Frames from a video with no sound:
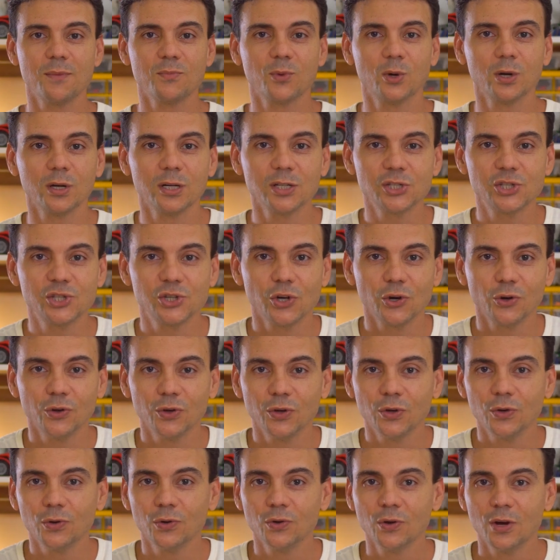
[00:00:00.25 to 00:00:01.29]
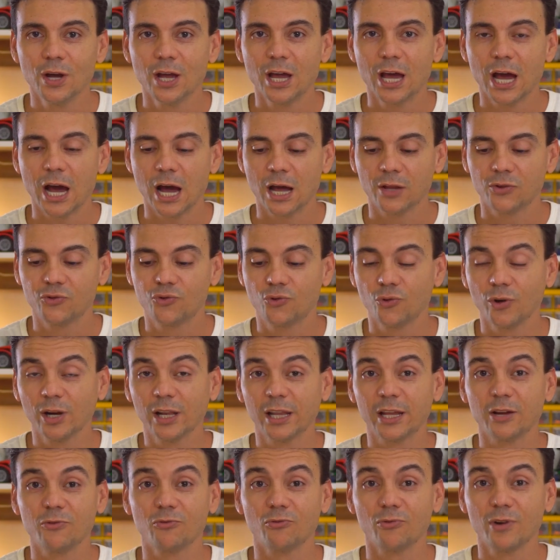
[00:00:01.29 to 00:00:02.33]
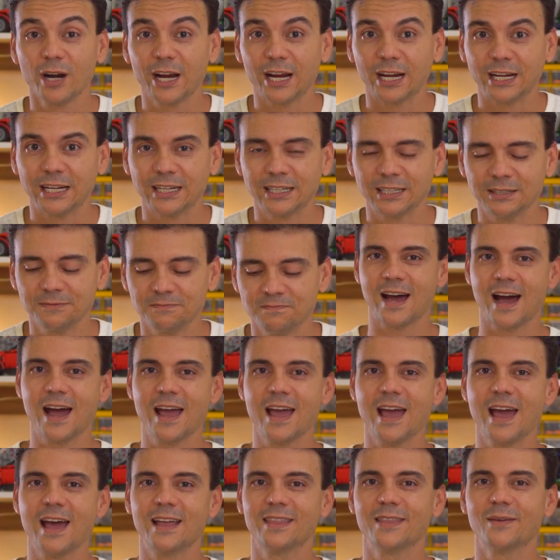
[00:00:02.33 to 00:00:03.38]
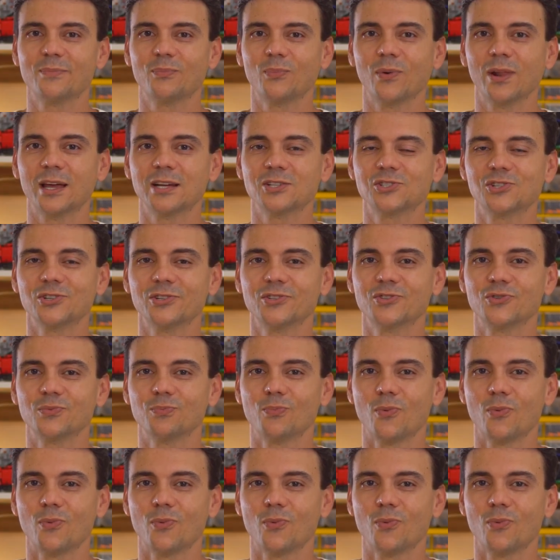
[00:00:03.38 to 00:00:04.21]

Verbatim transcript: I'm going to show you a drilling rig. I had the pleasure to